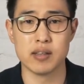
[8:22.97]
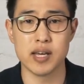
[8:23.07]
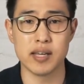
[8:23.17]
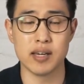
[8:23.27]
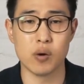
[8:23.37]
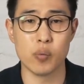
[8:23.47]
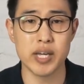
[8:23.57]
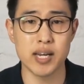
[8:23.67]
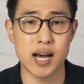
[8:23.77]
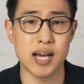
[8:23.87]
then we
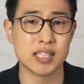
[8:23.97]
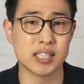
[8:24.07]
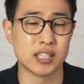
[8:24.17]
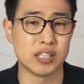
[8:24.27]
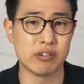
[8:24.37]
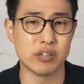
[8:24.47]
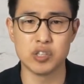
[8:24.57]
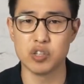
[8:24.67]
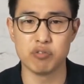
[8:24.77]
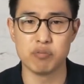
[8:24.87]
can ask a
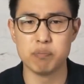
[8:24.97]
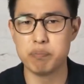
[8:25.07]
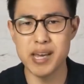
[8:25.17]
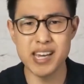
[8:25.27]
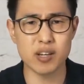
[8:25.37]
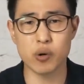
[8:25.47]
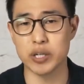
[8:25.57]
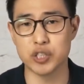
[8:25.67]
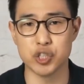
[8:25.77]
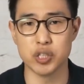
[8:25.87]
series of big
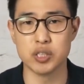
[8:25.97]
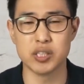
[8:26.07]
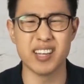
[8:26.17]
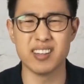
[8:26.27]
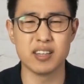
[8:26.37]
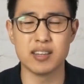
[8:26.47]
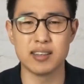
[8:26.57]
questions, and